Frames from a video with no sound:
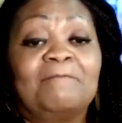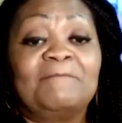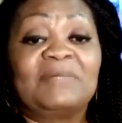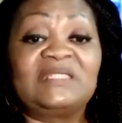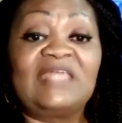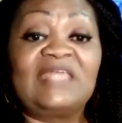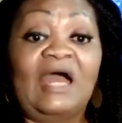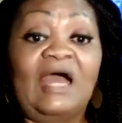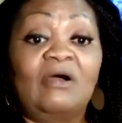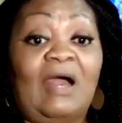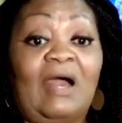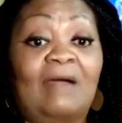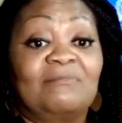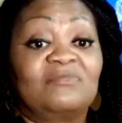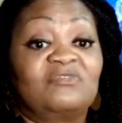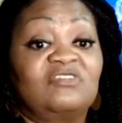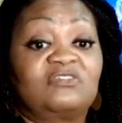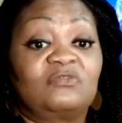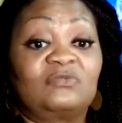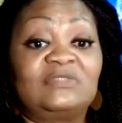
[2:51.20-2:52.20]
but now
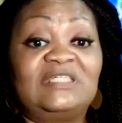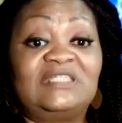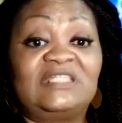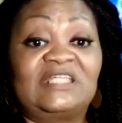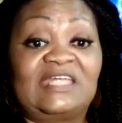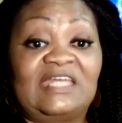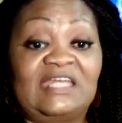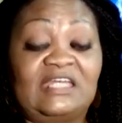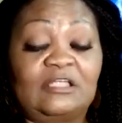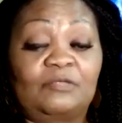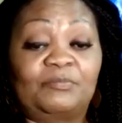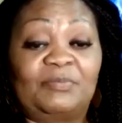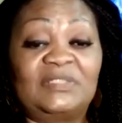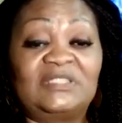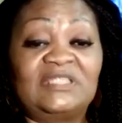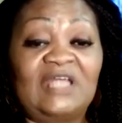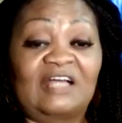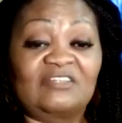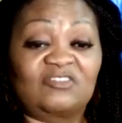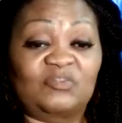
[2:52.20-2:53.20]
I'm just need to kick it up
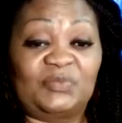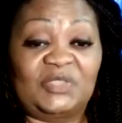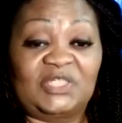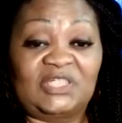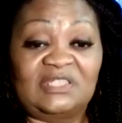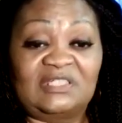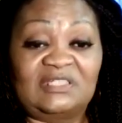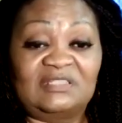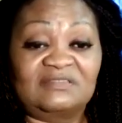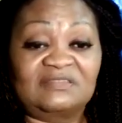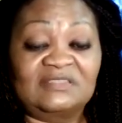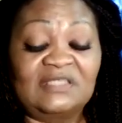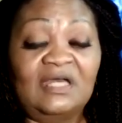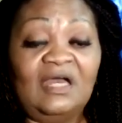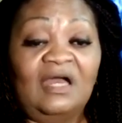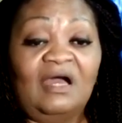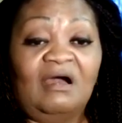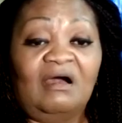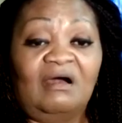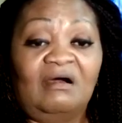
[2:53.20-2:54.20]
a notch because
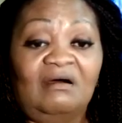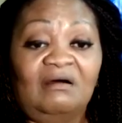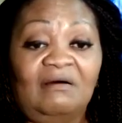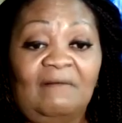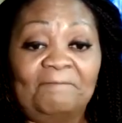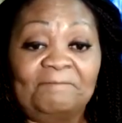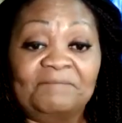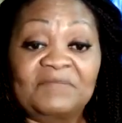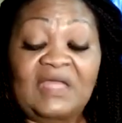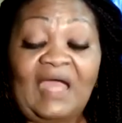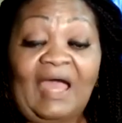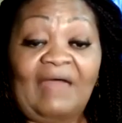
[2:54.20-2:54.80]
um,